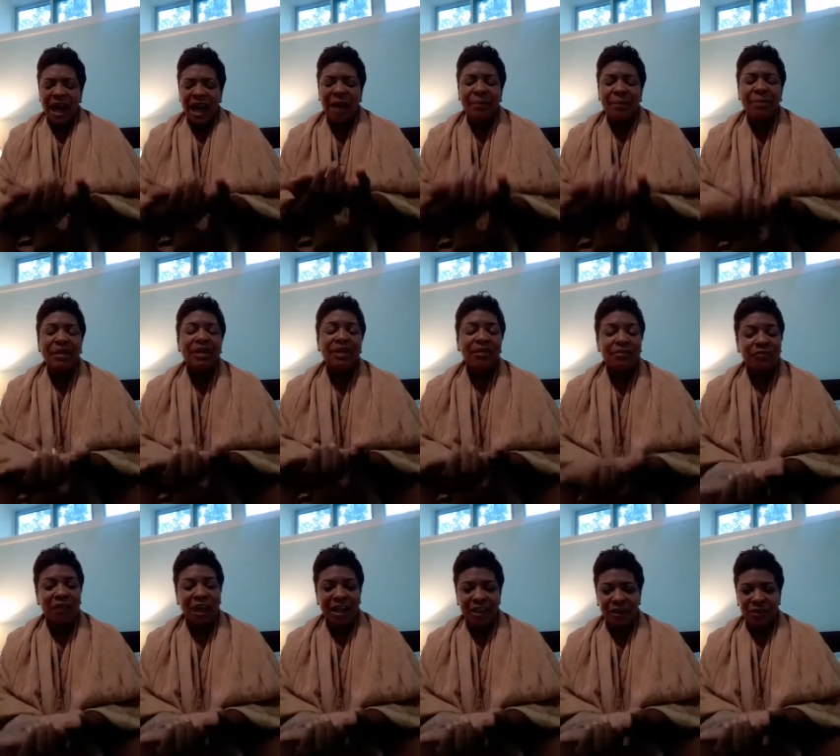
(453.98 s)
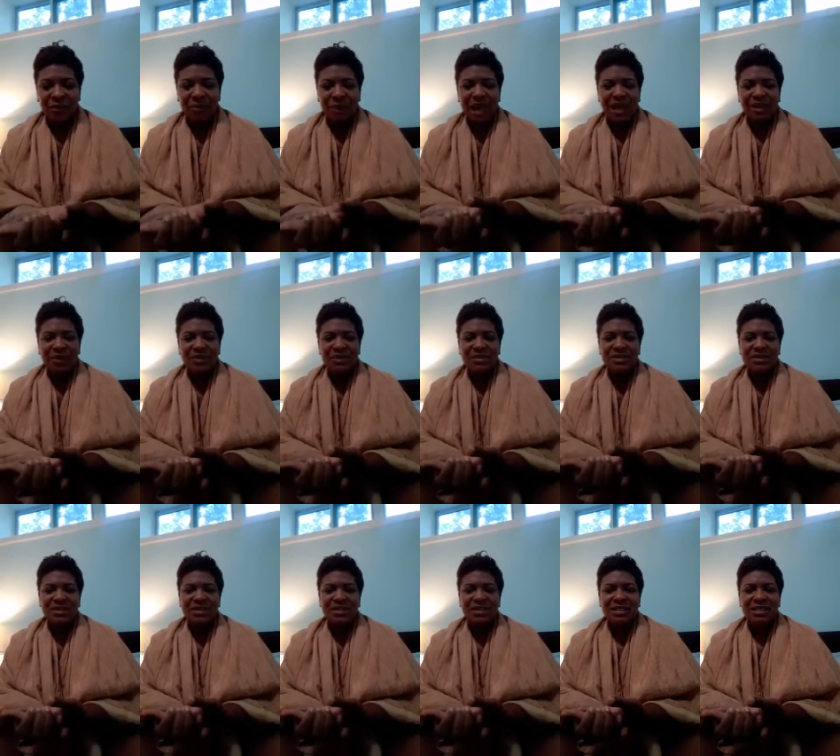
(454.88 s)
I'm going to fight your
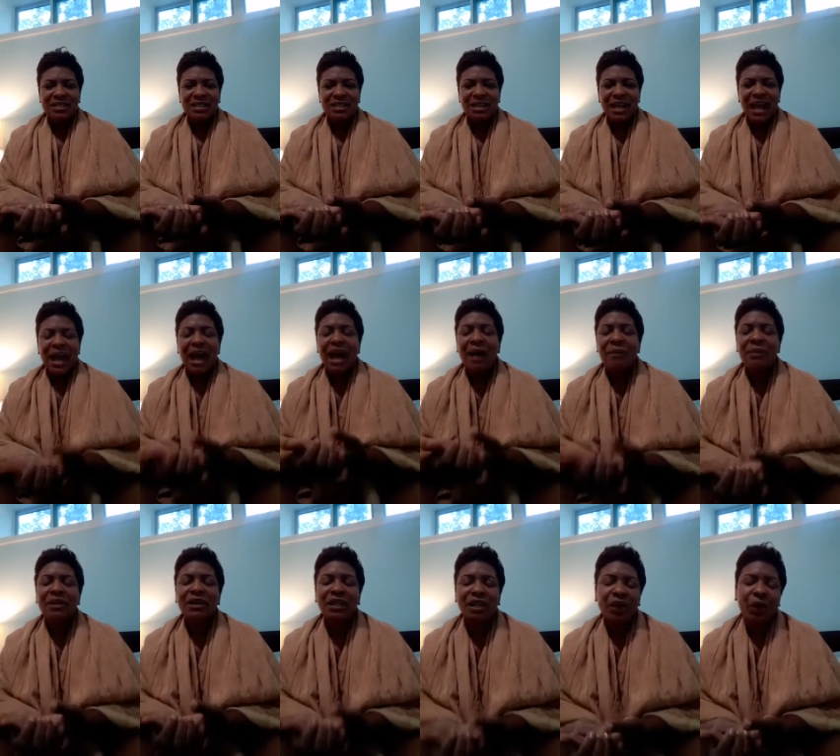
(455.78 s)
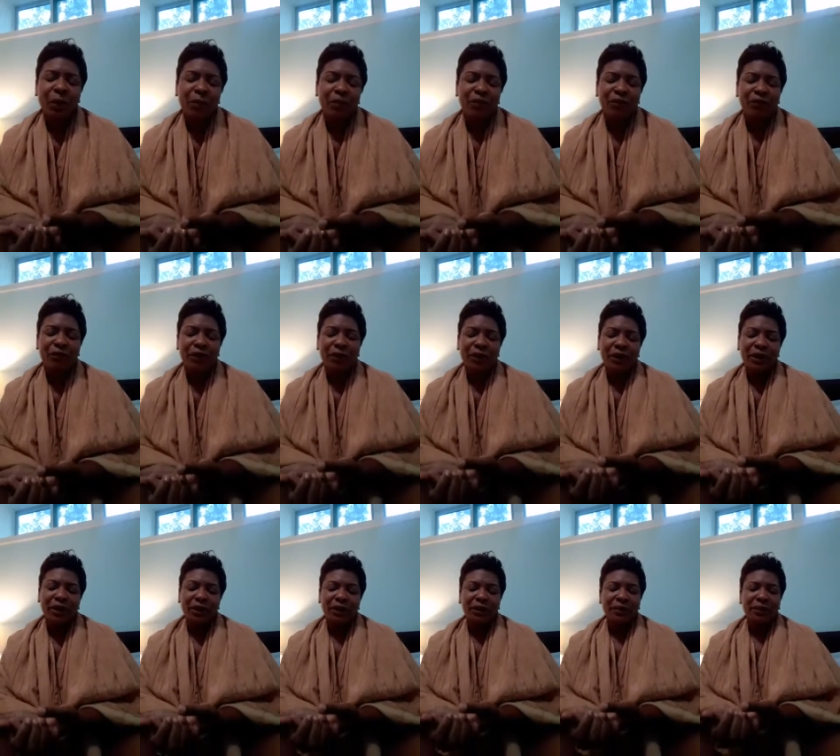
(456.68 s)
battles. I'm going to go before
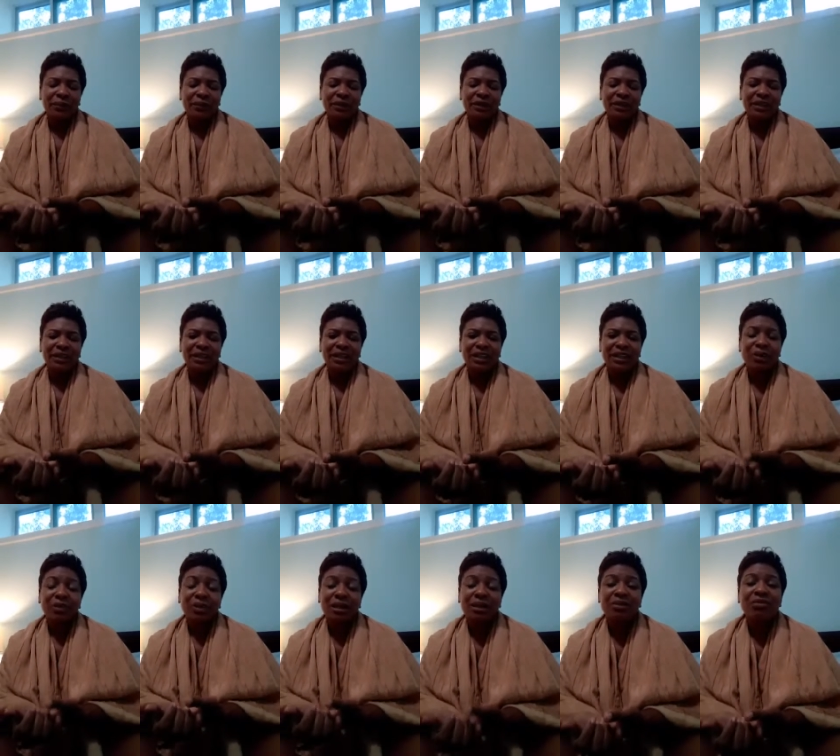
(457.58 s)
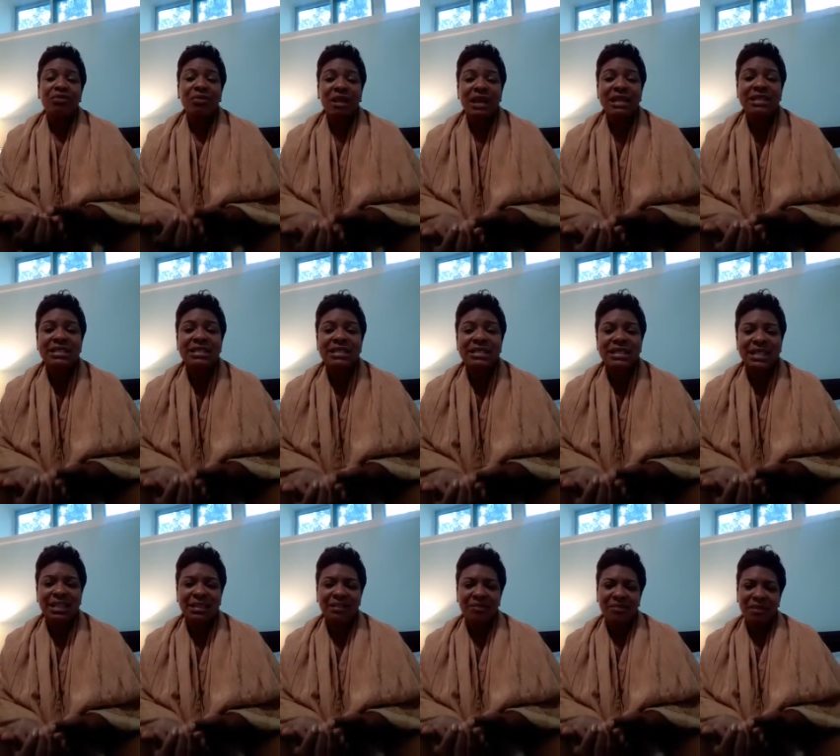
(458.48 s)
you. You can
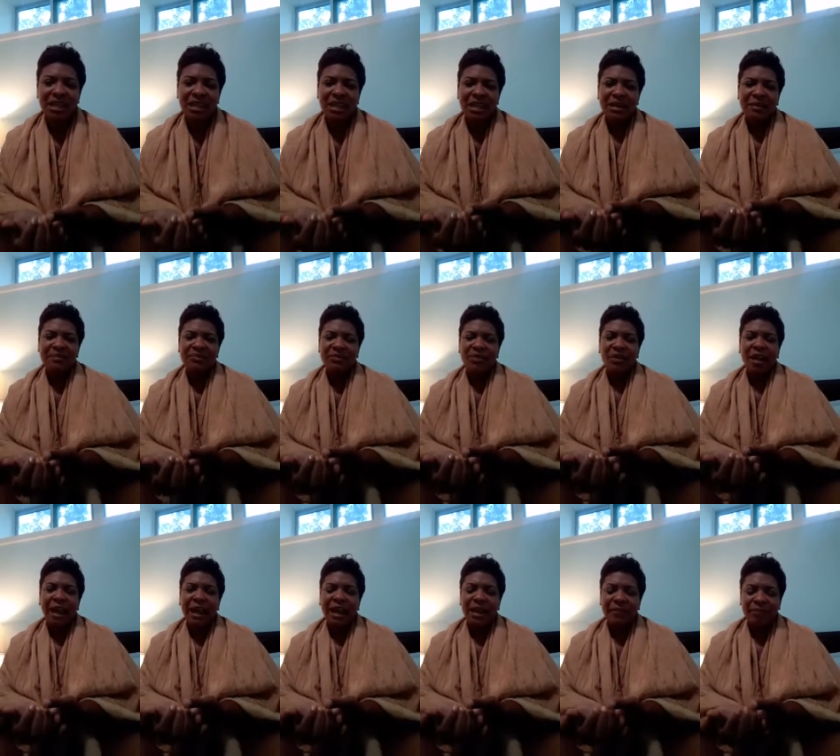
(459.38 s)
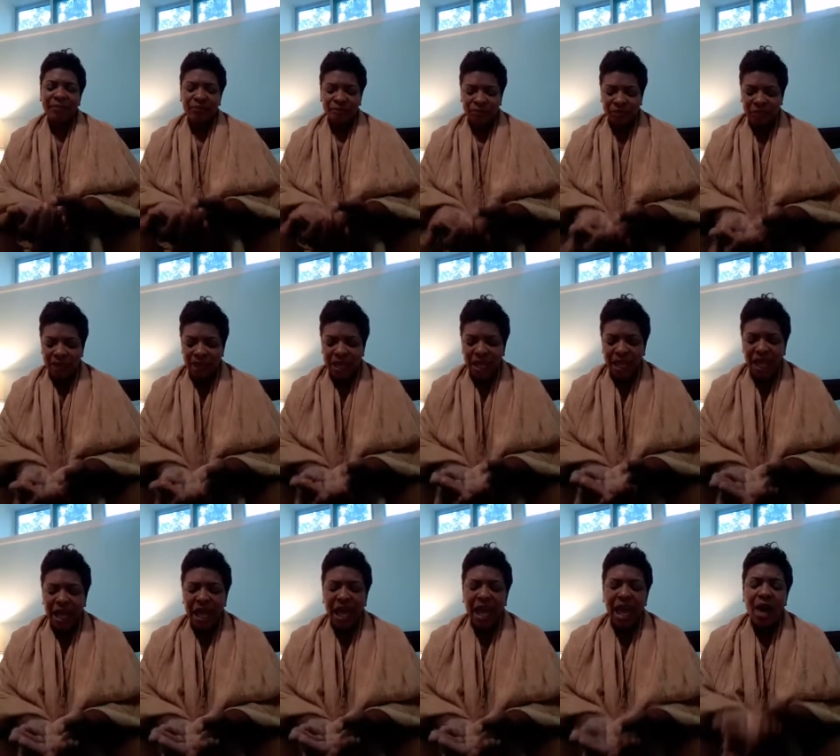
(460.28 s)
rest in me, right?
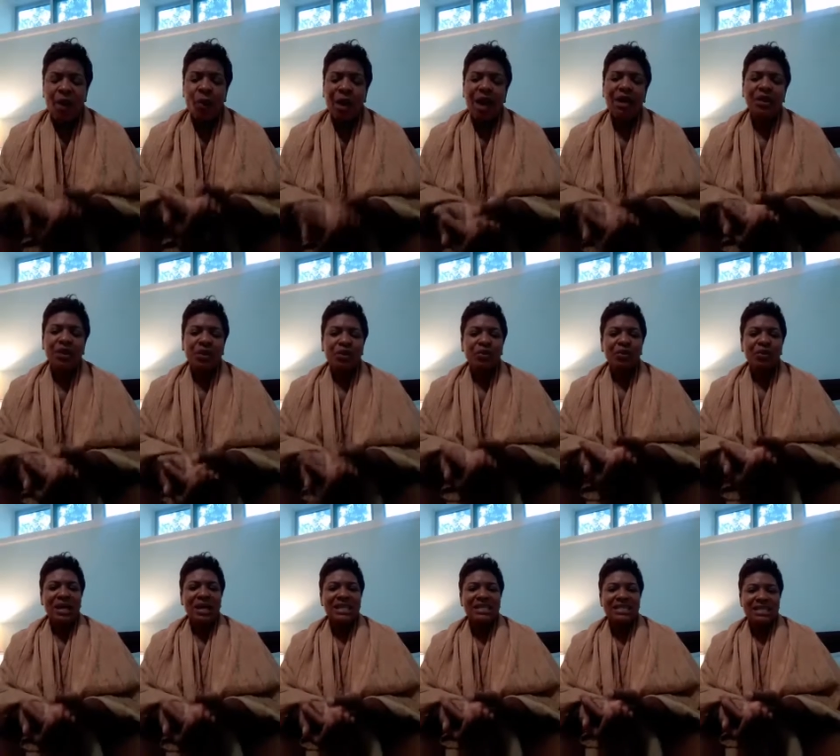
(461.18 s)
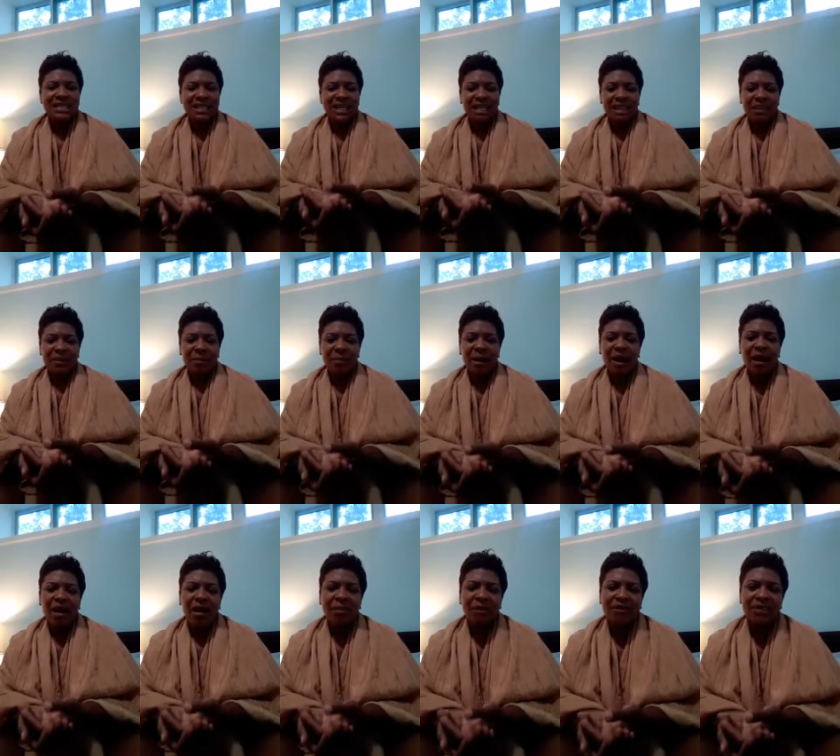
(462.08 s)
And while you're resting in the
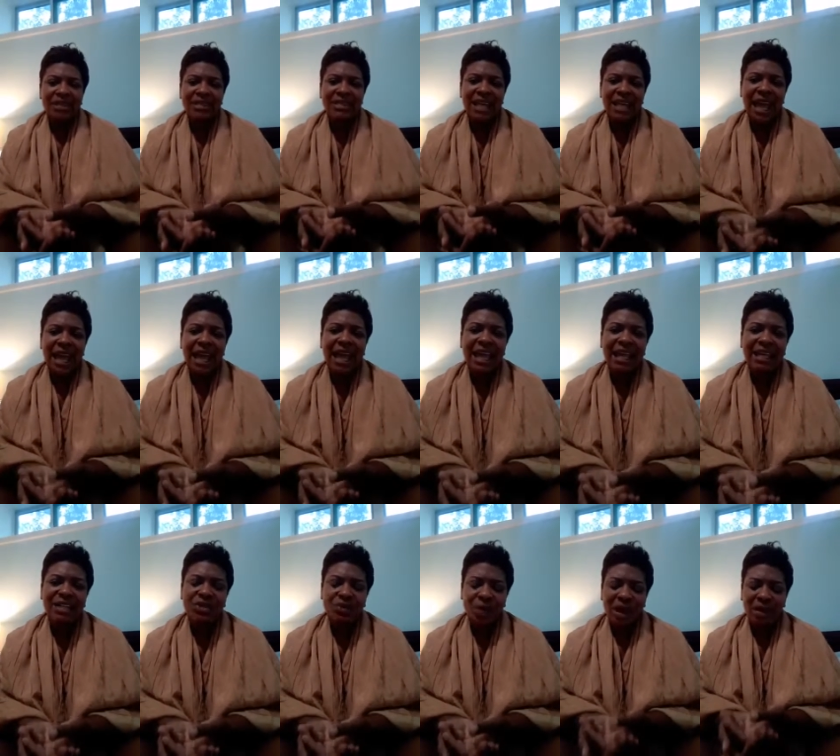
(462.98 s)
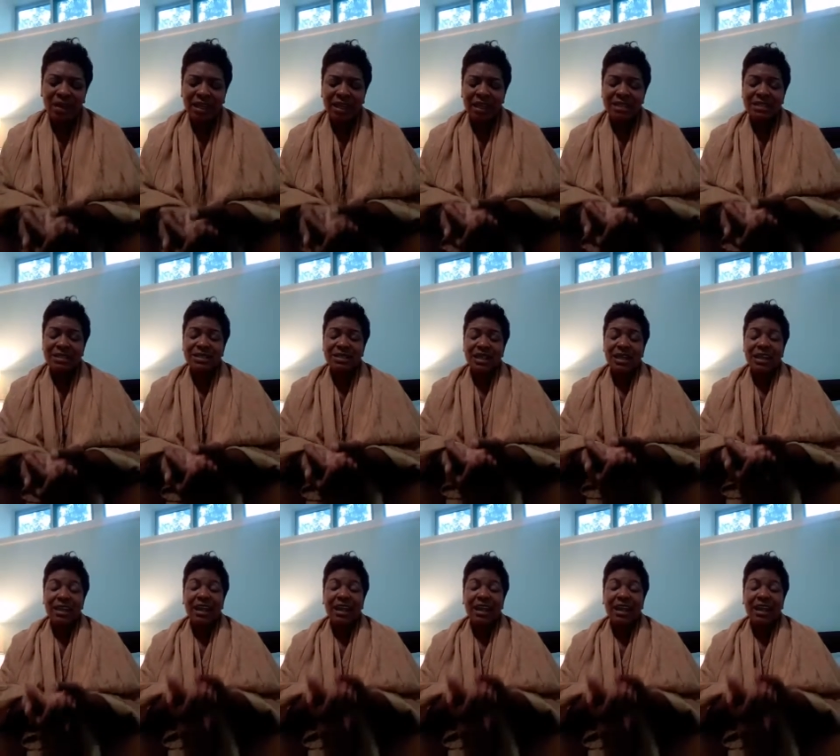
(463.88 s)
palm of his hands, while he's